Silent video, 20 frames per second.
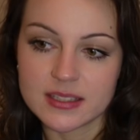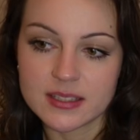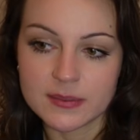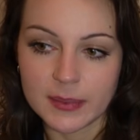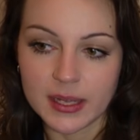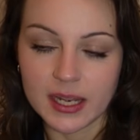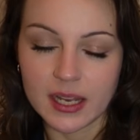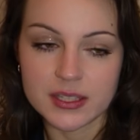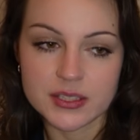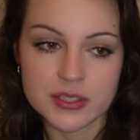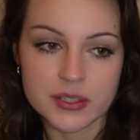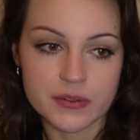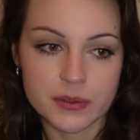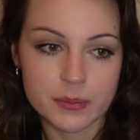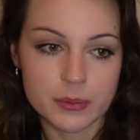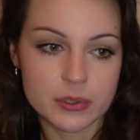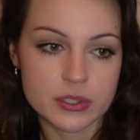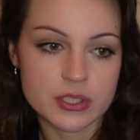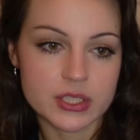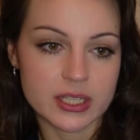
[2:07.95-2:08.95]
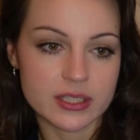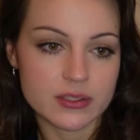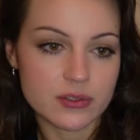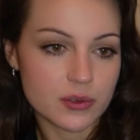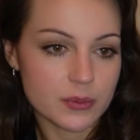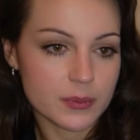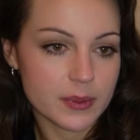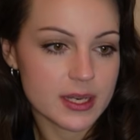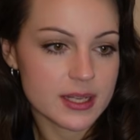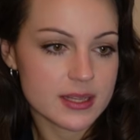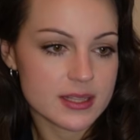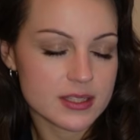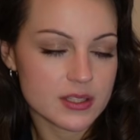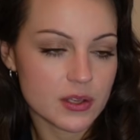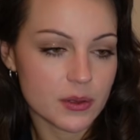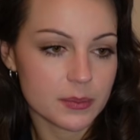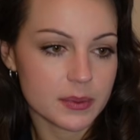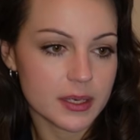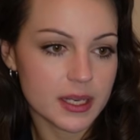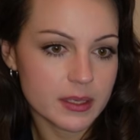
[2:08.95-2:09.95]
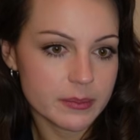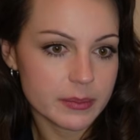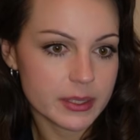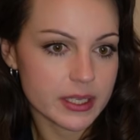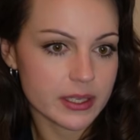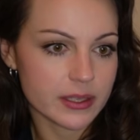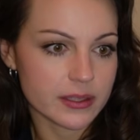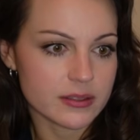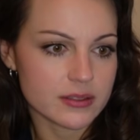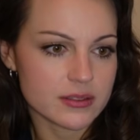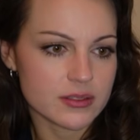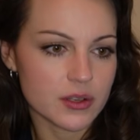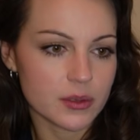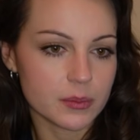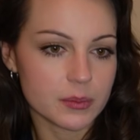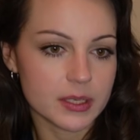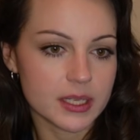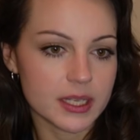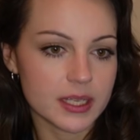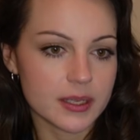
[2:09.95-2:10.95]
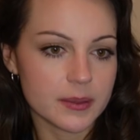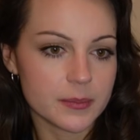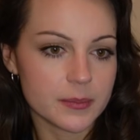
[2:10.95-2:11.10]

my last over the board chess tournament in this opening because nobody